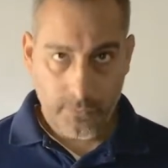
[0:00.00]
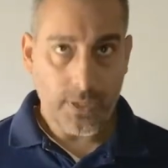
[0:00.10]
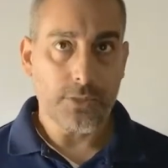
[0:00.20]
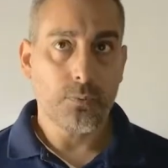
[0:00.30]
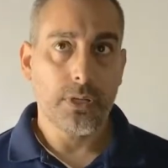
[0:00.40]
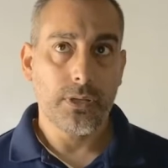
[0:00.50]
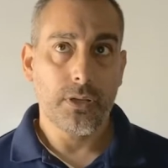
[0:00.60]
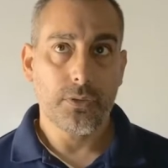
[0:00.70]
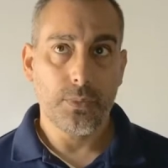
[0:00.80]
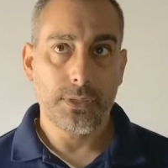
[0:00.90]
that's one of the
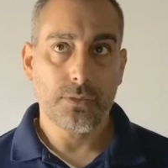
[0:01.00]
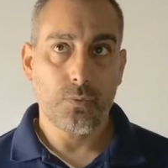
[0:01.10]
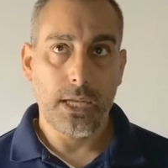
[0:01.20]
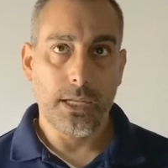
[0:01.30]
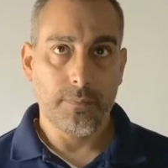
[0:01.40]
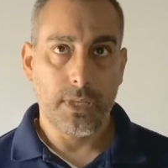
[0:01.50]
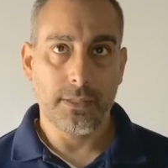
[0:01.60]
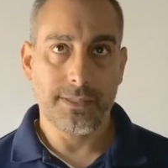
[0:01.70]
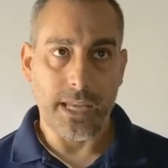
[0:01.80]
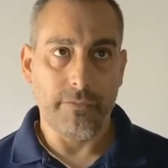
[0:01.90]
other reasons why
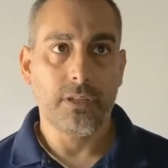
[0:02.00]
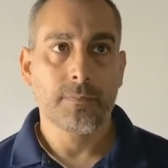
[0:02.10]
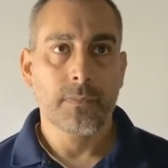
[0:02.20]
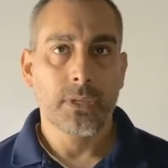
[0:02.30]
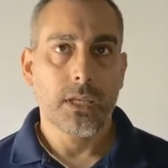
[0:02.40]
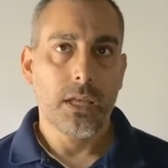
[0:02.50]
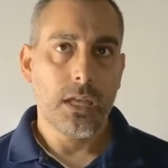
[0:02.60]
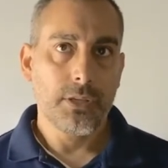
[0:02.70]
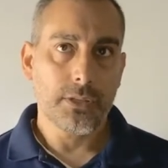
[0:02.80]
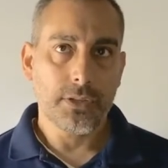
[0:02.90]
it's safe.
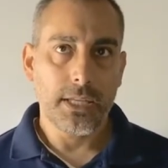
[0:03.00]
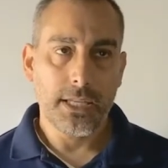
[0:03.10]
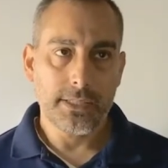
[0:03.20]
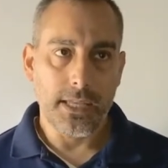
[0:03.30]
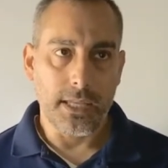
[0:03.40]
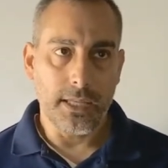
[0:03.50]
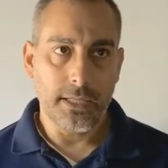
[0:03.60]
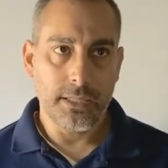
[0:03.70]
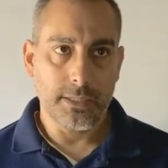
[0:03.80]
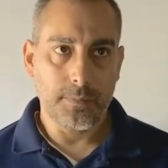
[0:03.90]
The other thing is that
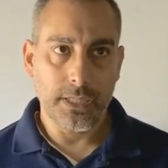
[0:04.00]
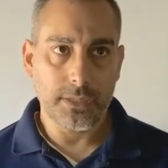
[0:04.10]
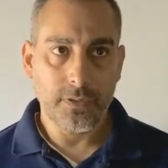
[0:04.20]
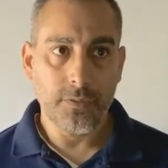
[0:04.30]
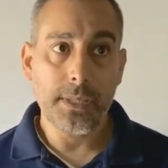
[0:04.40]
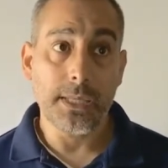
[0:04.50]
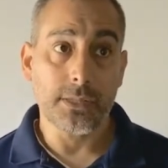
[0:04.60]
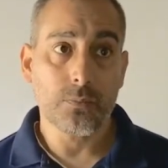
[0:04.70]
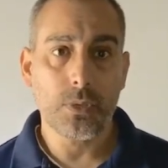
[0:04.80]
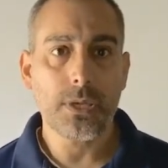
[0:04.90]
it's because of
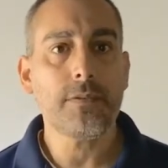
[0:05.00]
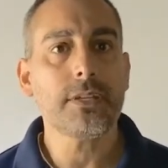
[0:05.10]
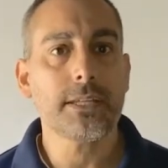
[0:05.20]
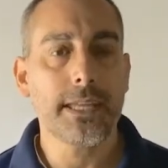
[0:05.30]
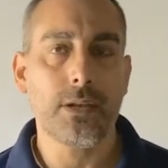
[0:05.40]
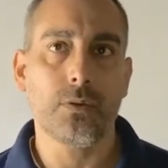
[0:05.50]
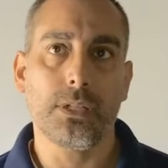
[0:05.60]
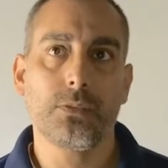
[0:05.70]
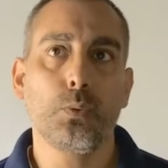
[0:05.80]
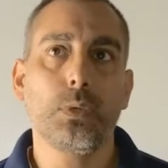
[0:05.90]
convenience. When you have an account,
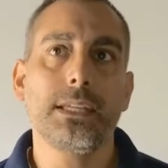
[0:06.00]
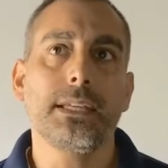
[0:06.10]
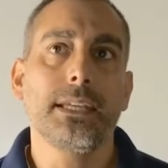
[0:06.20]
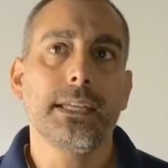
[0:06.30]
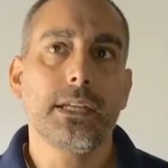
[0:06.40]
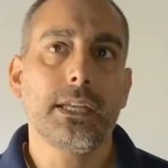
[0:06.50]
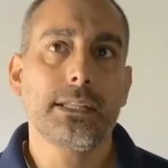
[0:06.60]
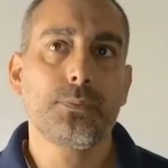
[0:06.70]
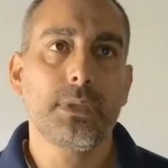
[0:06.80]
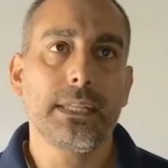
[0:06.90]
it's really
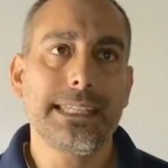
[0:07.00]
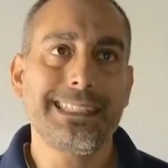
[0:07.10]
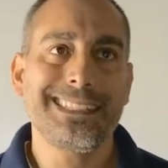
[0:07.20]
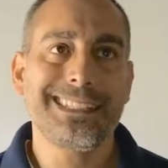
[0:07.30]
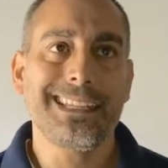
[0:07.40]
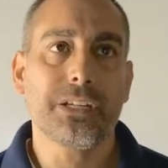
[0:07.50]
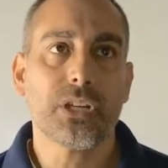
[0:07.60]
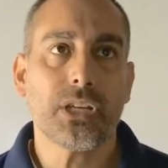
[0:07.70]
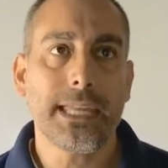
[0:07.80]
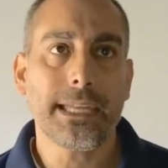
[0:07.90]
easy
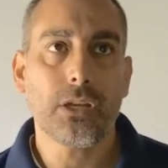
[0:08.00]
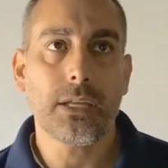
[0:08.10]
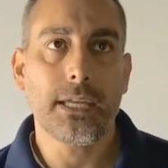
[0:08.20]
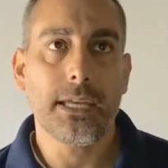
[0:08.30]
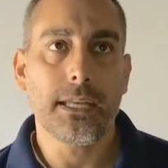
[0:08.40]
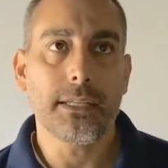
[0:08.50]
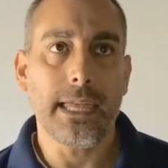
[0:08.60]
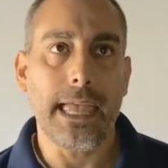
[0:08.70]
and